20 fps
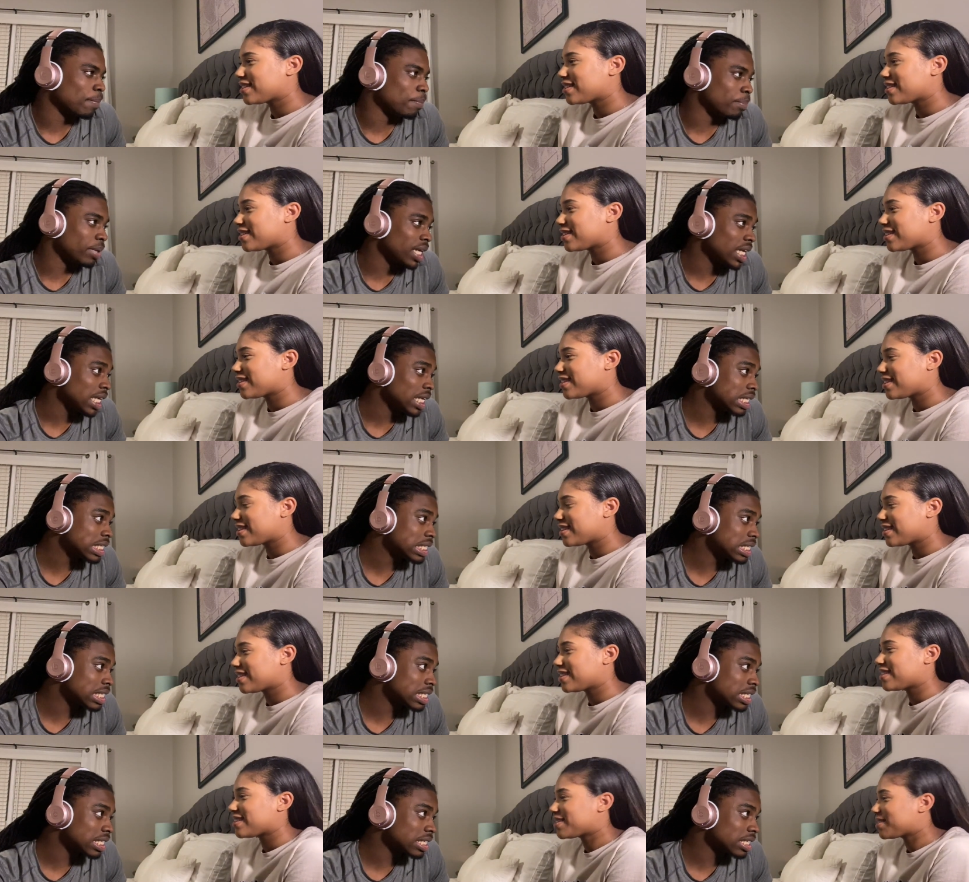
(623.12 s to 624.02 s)

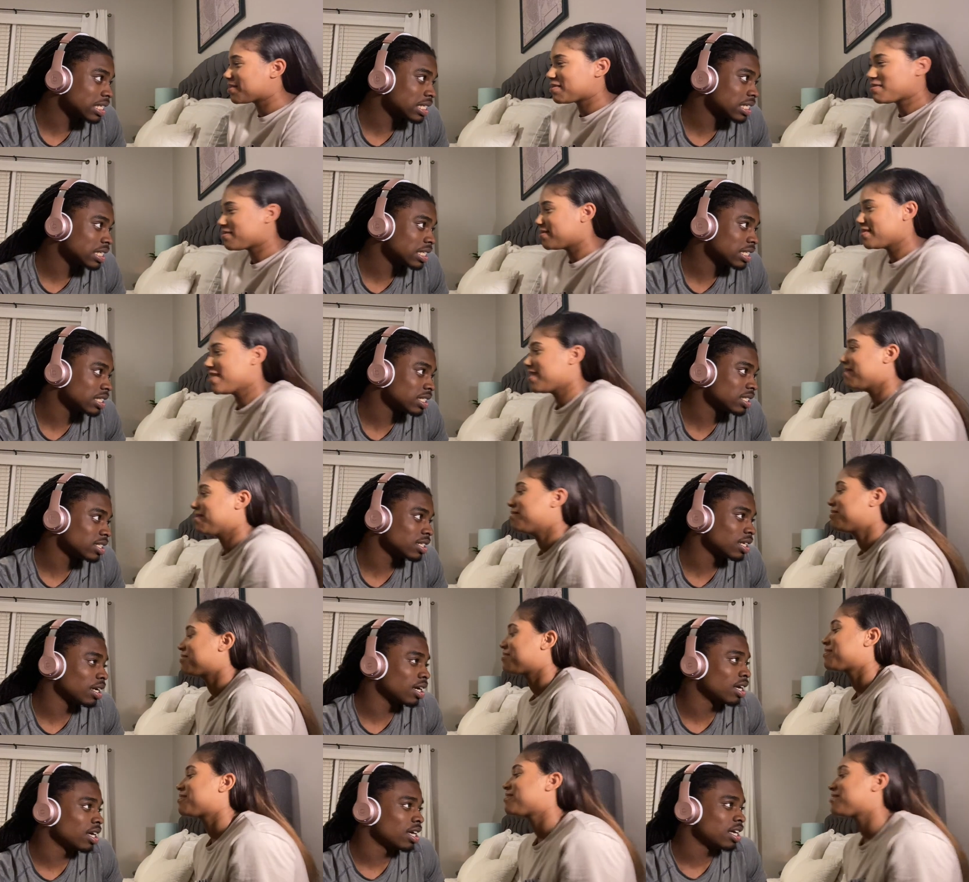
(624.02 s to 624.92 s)
Speaker 1: beans, no.
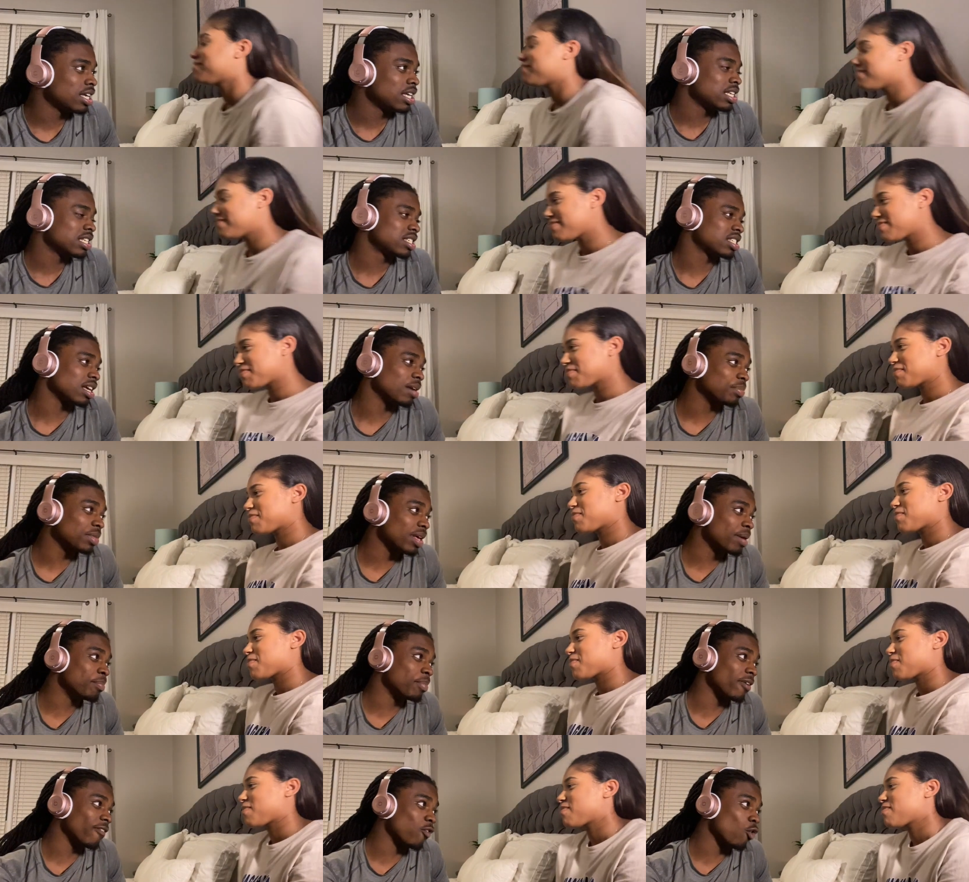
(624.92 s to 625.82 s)

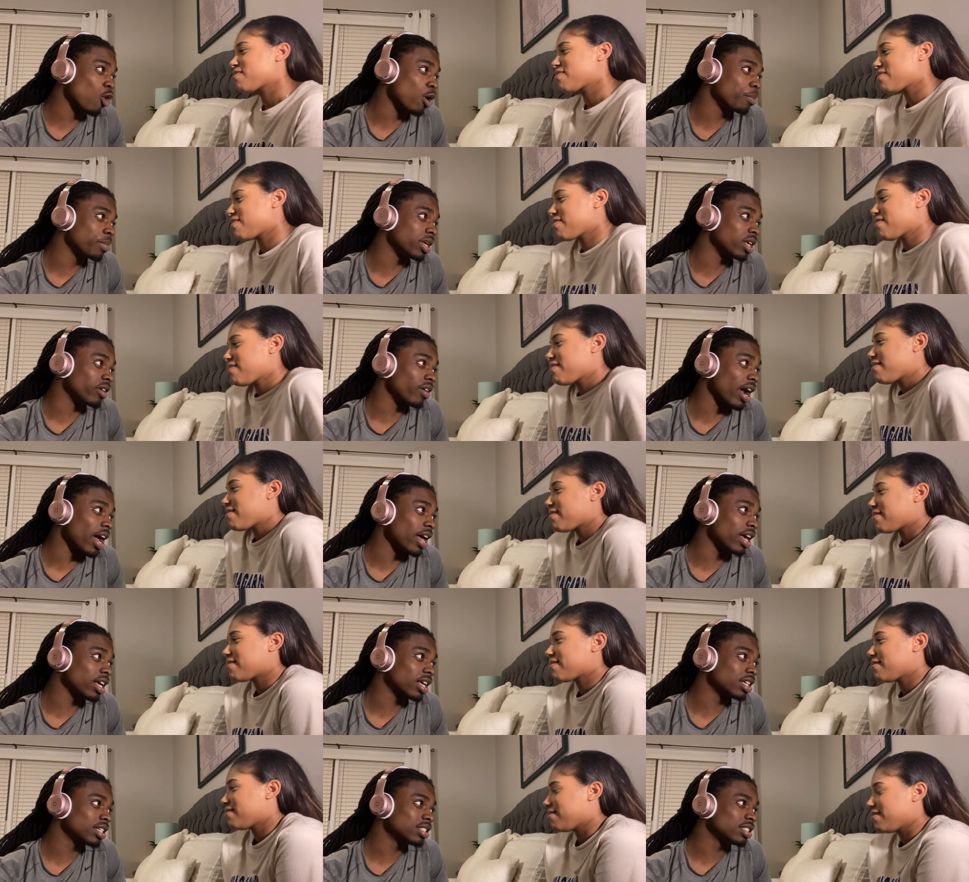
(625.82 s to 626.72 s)
something before me,
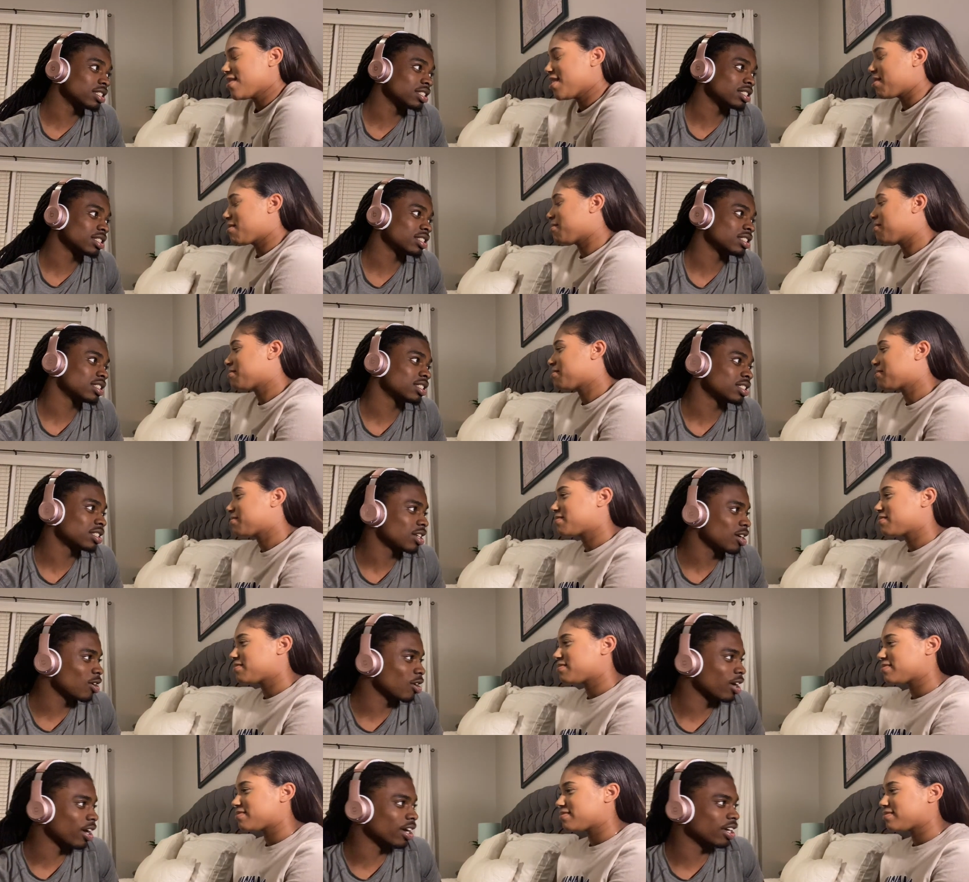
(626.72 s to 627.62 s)
right?
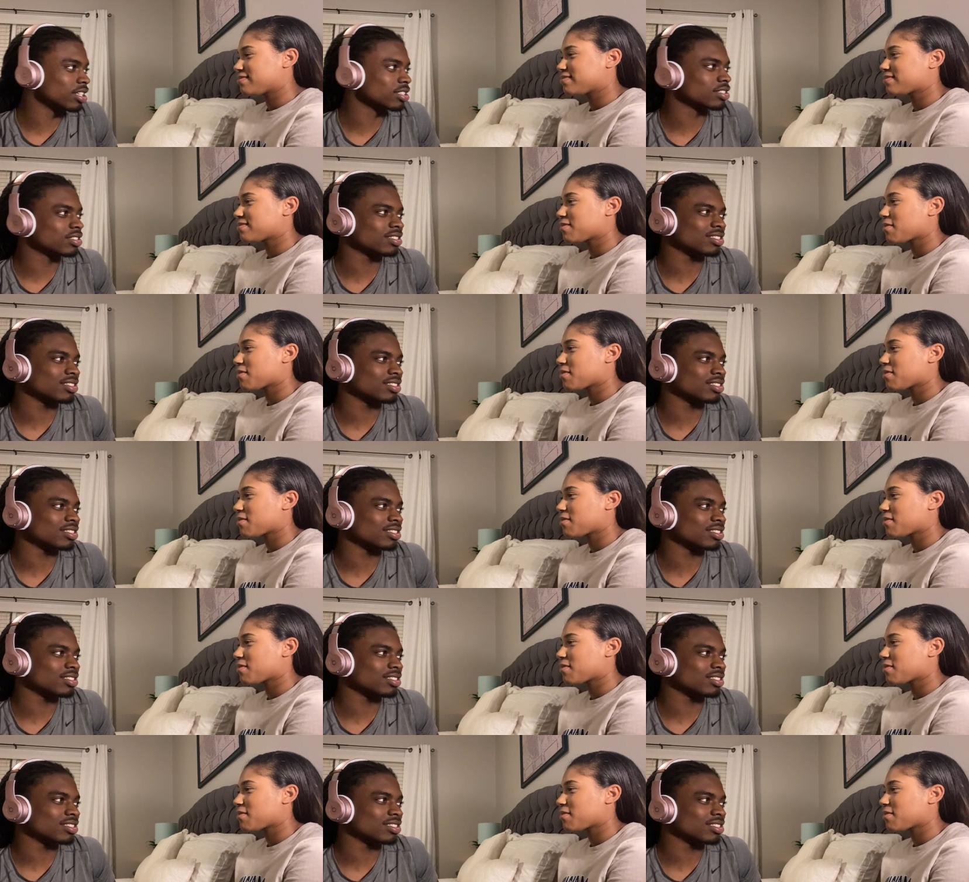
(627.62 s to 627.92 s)
No. Okay.